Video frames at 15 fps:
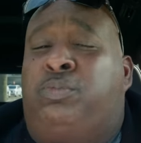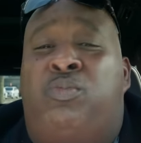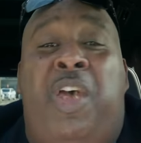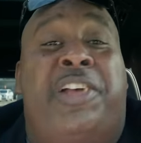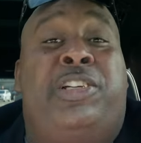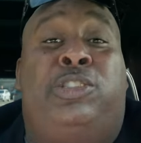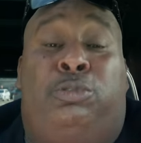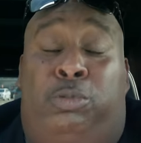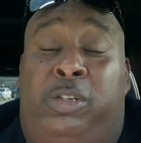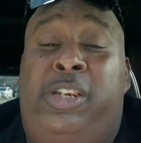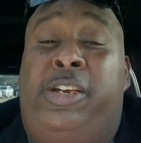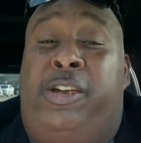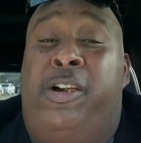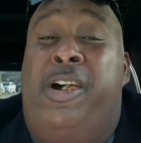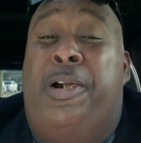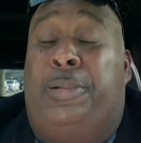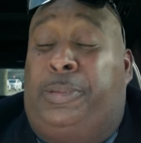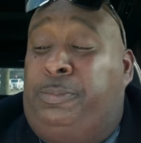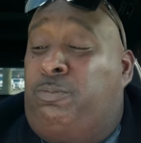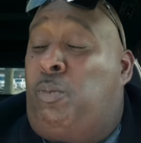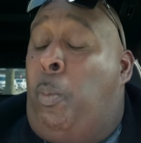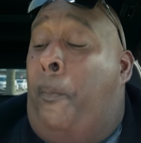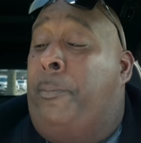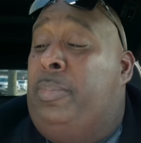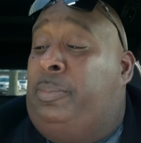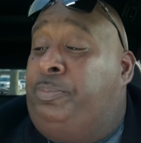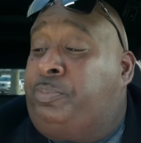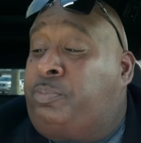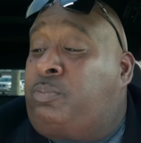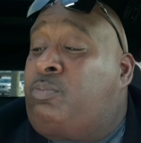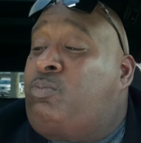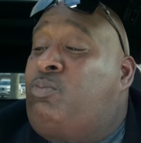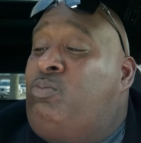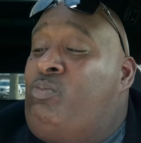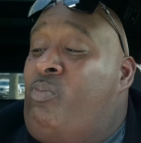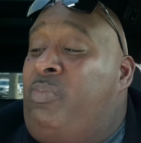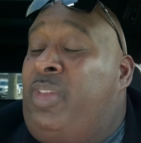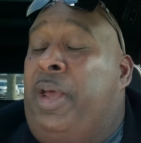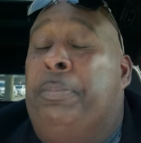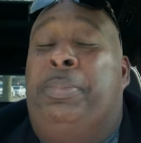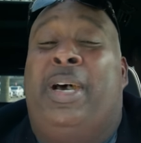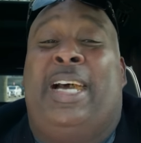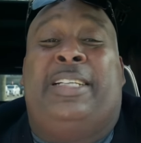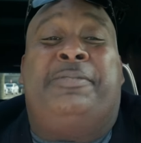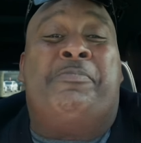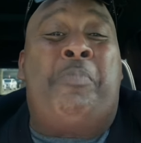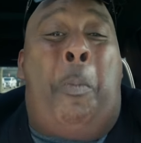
This is really good. But